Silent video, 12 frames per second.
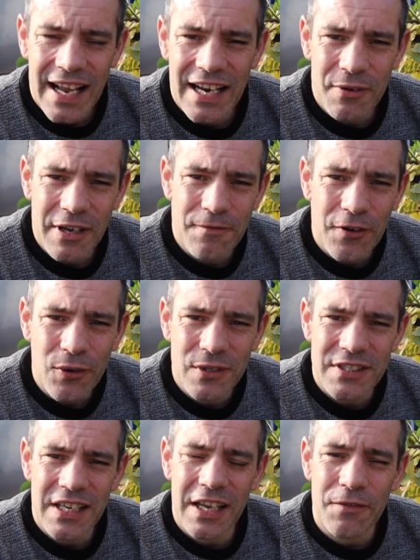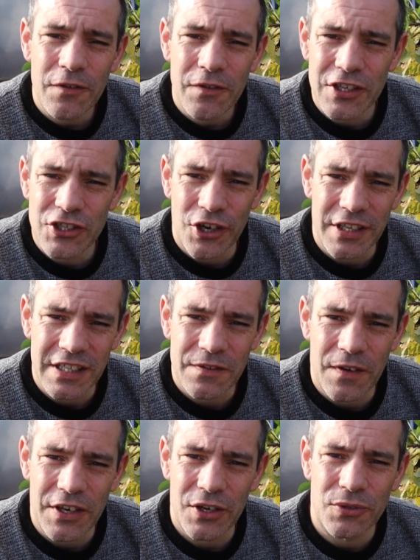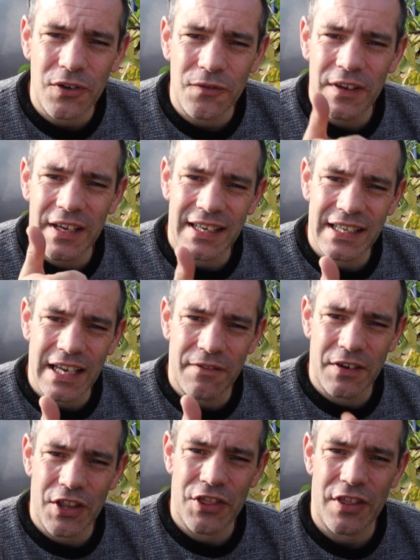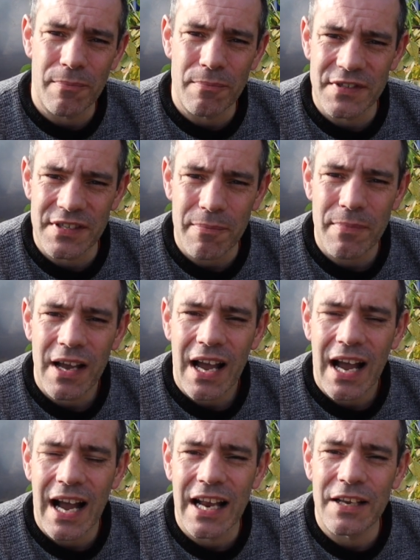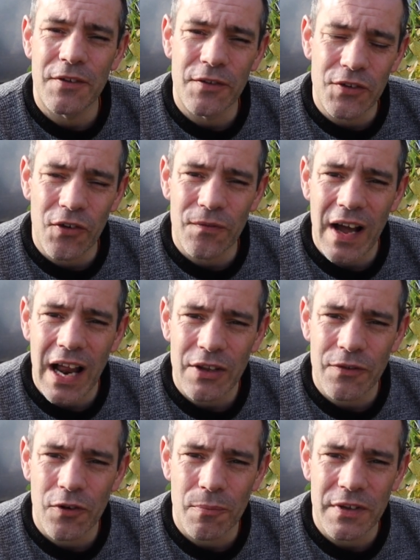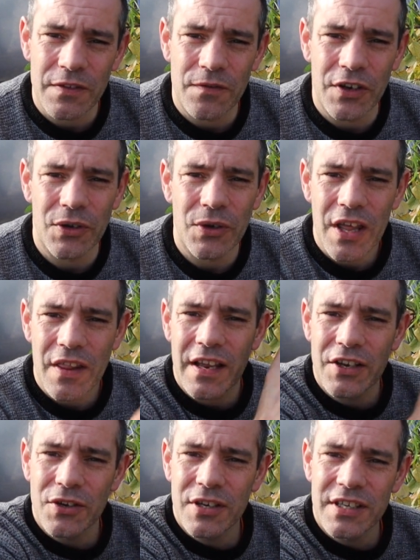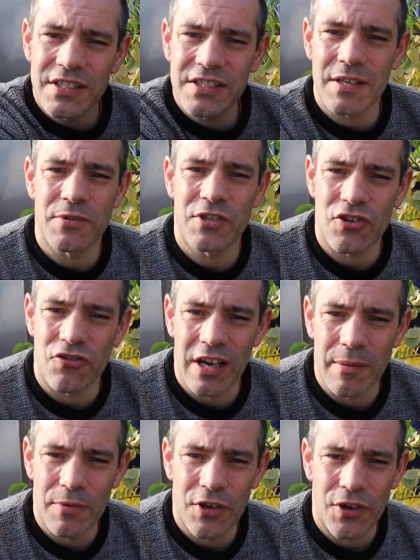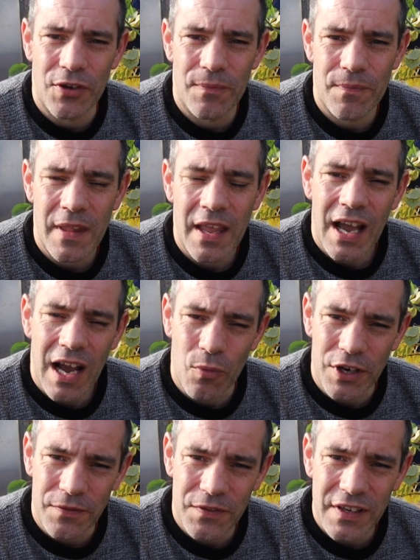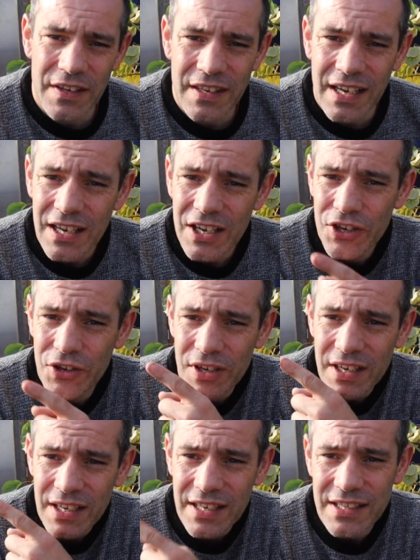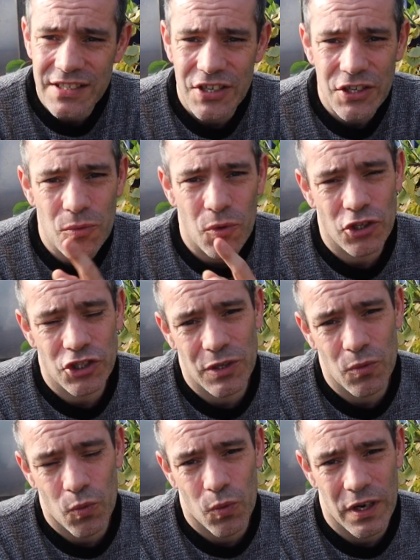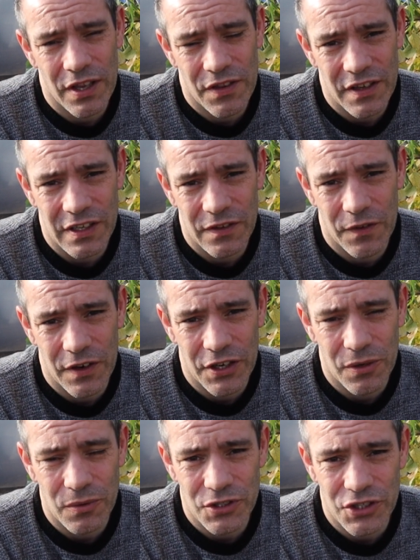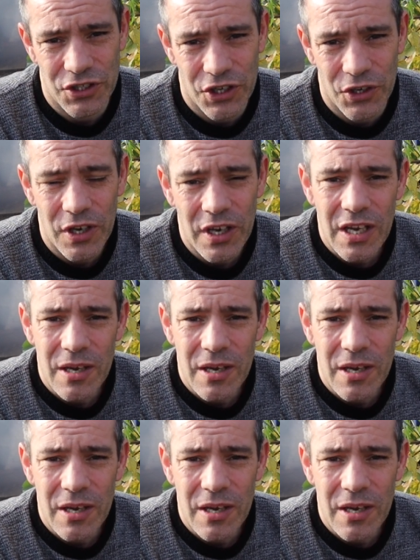Anyway, folks, if you've enjoyed this video, don't forget to give it a thumbs up, and if you've got value from this video, then you can subscribe here. And when you've done that, you can continue watching one of these videos here.